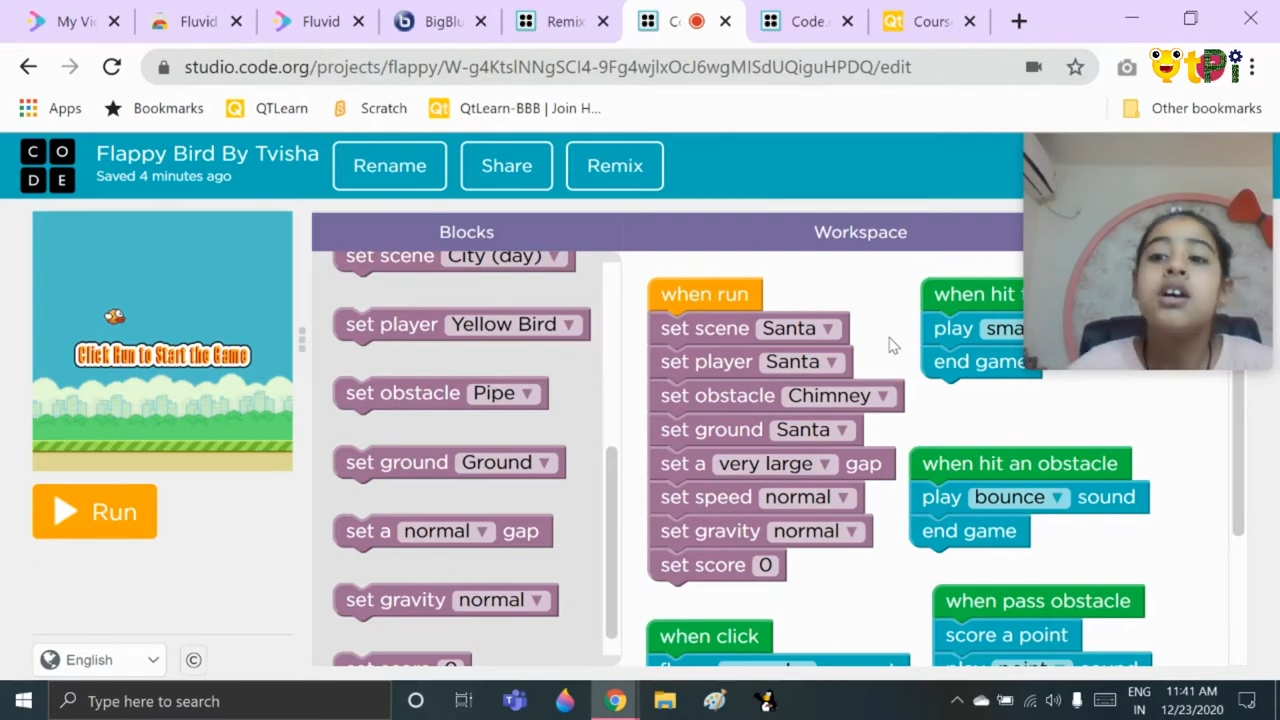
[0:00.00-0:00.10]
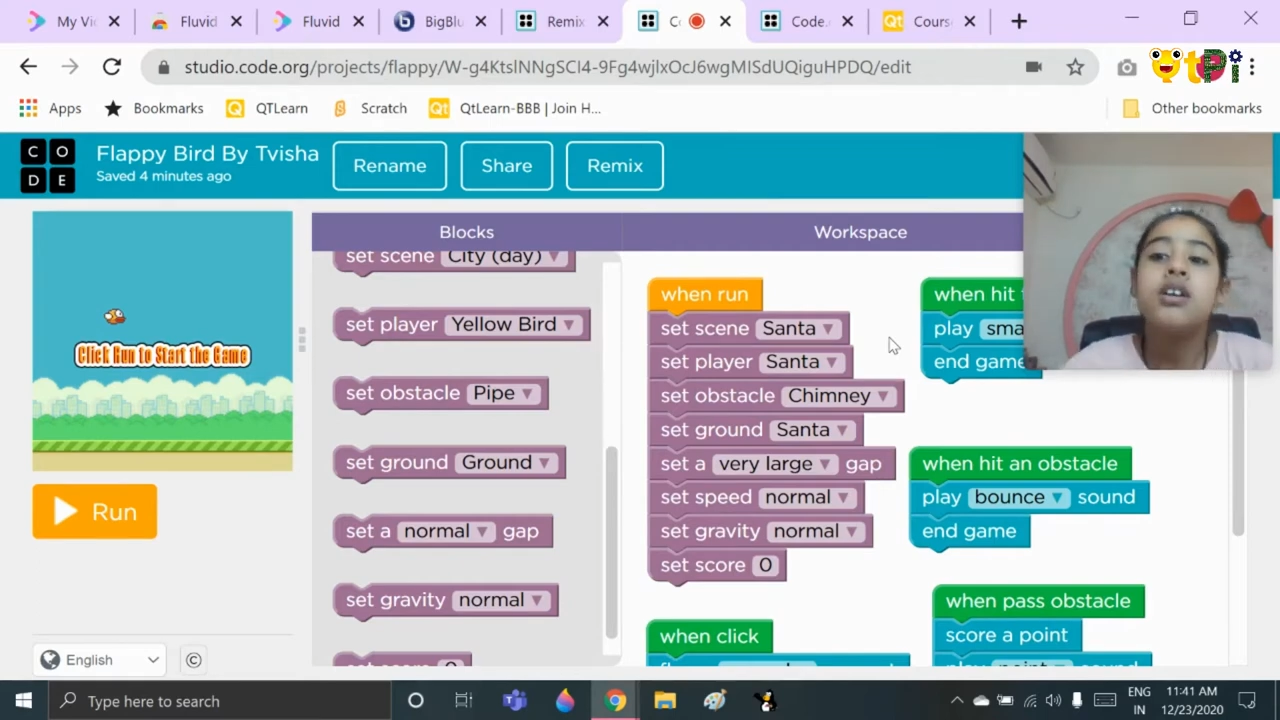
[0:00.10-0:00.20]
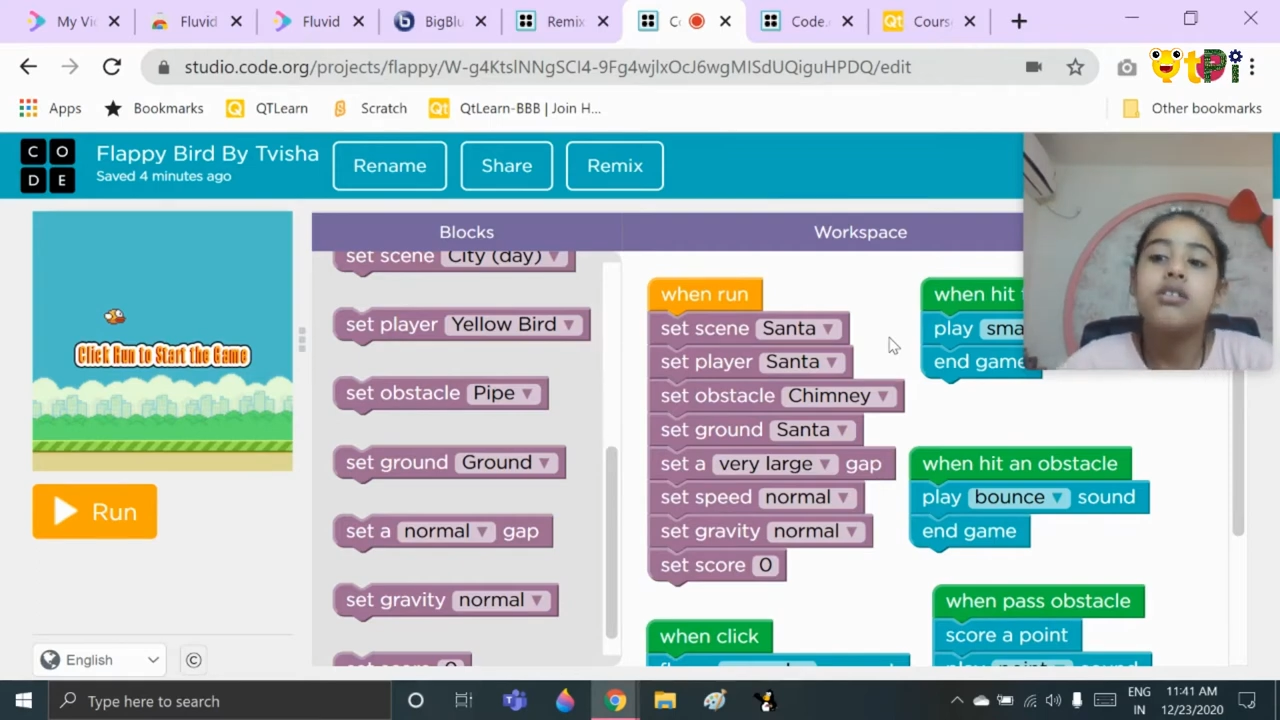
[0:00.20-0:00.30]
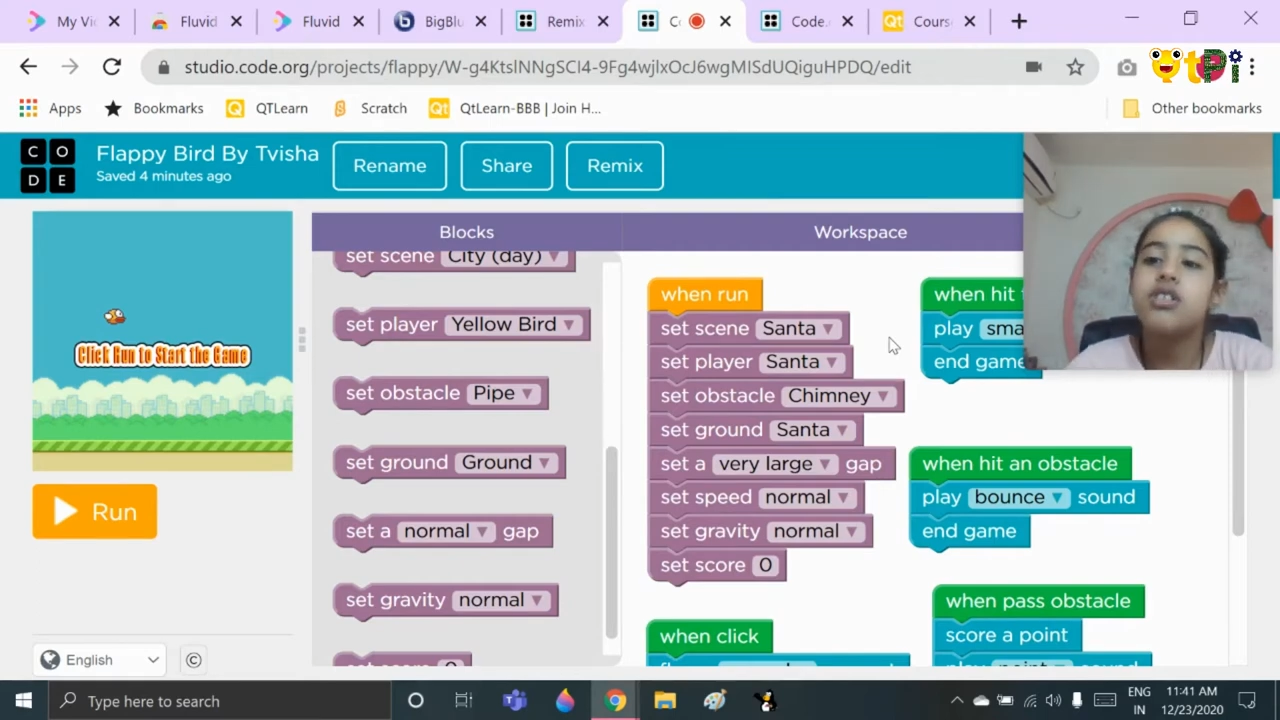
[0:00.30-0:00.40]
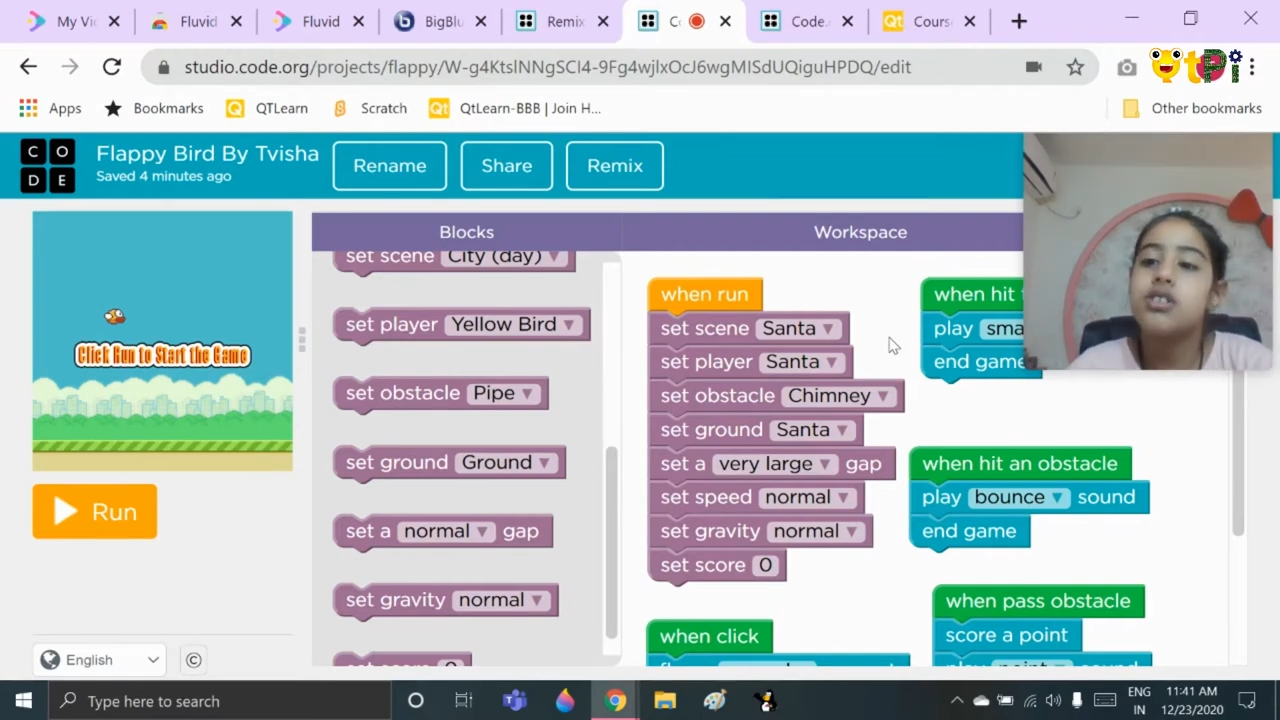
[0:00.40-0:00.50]

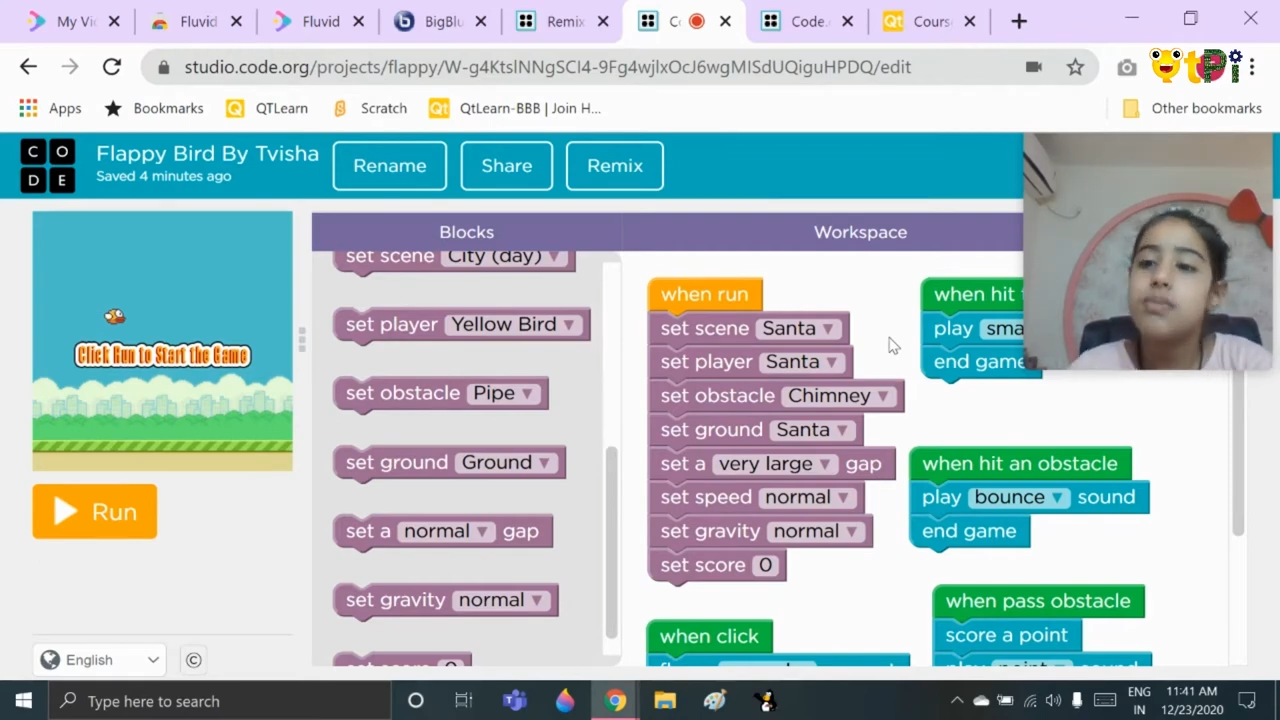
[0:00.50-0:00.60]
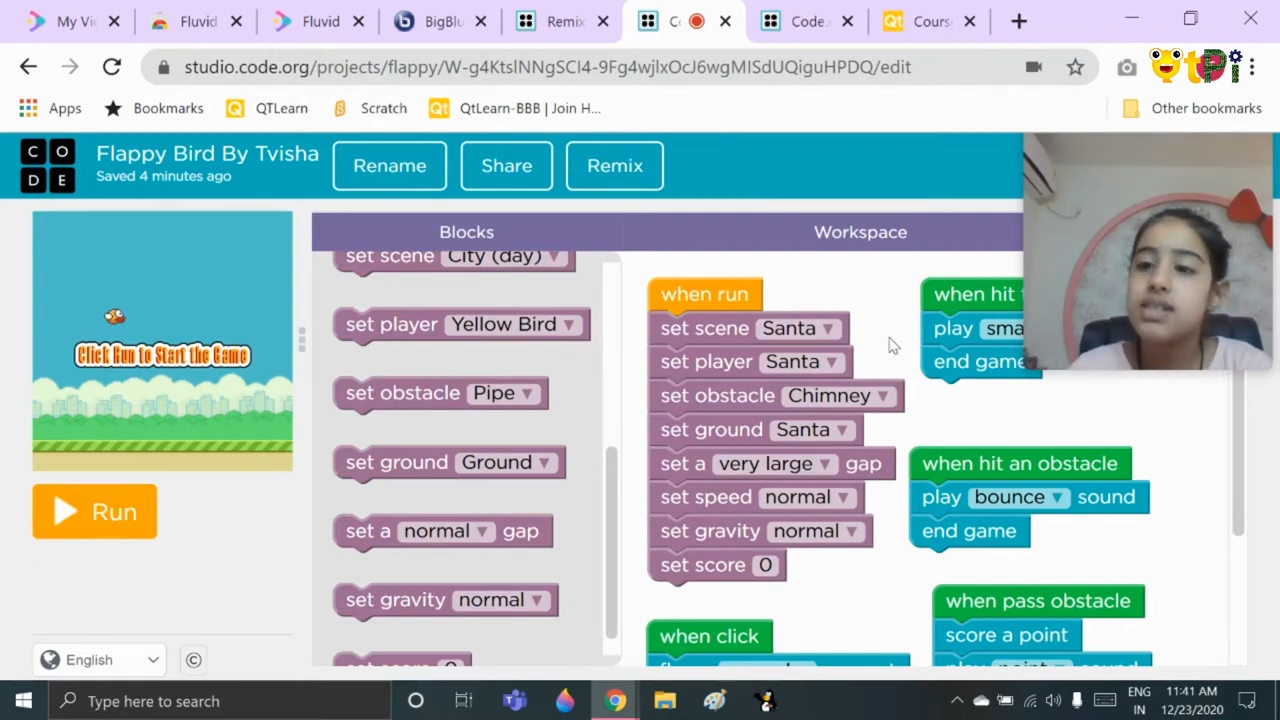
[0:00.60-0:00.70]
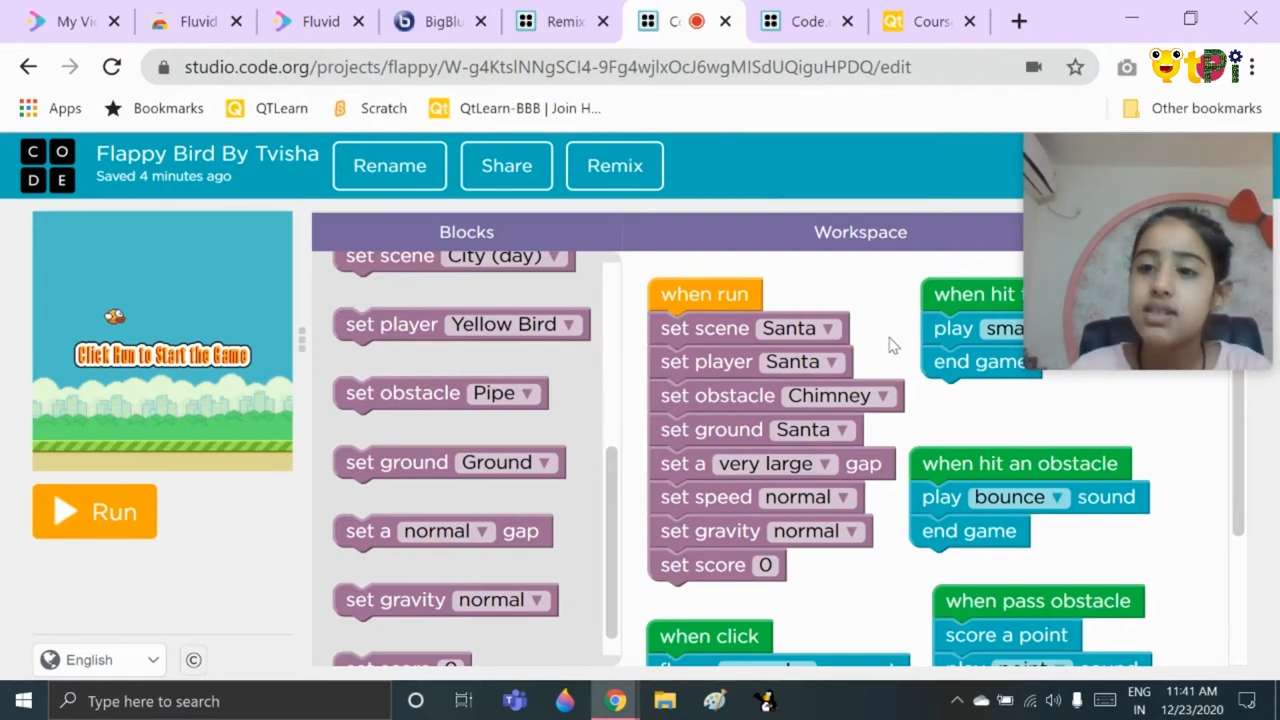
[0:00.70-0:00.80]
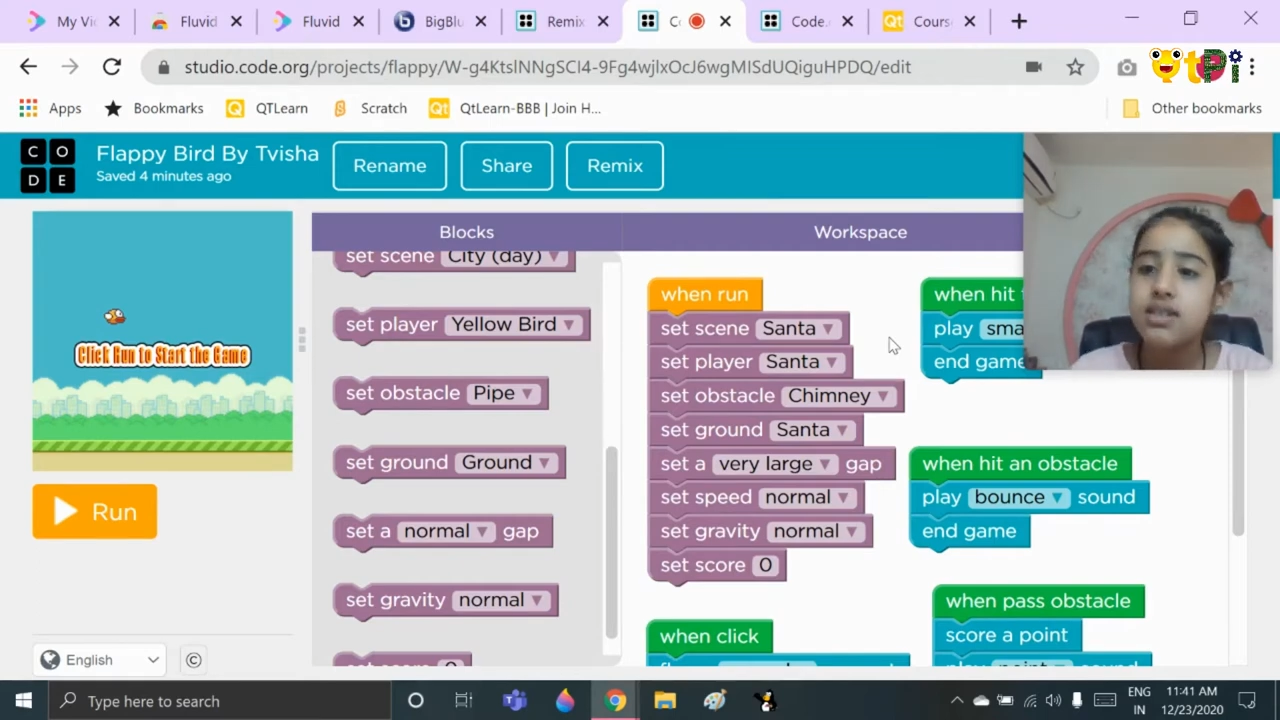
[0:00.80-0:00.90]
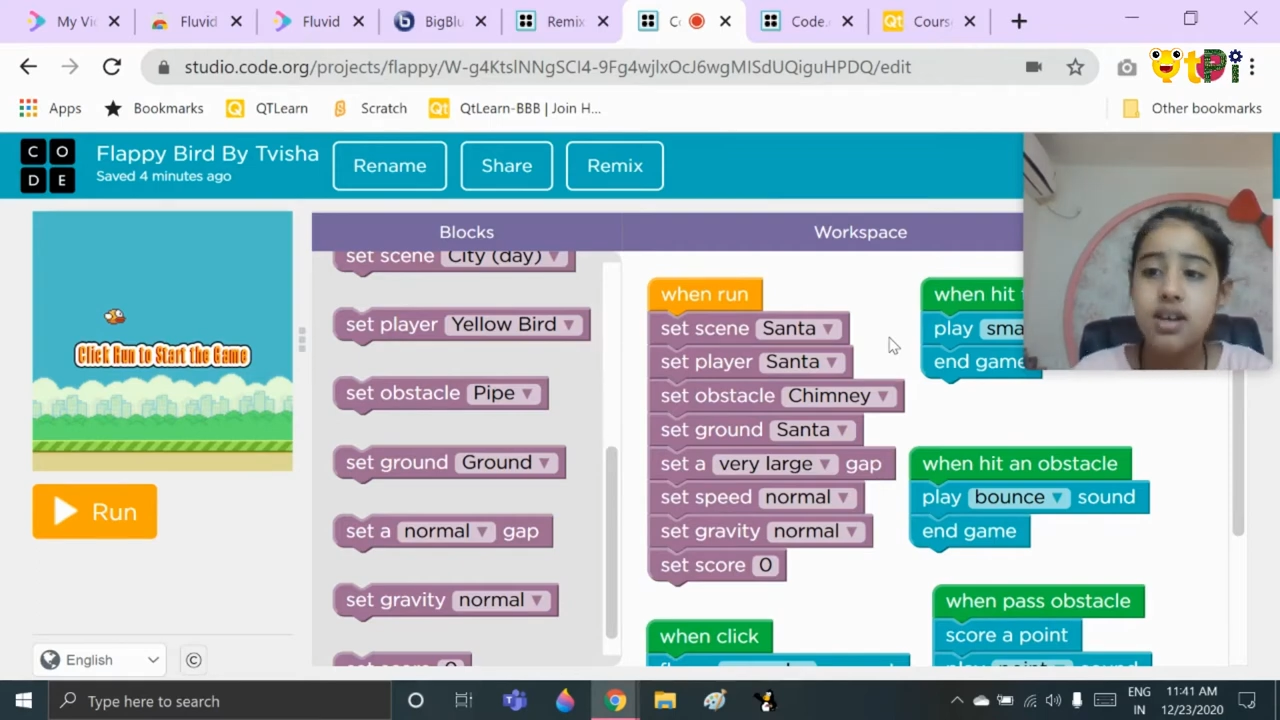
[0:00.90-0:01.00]
Christmas is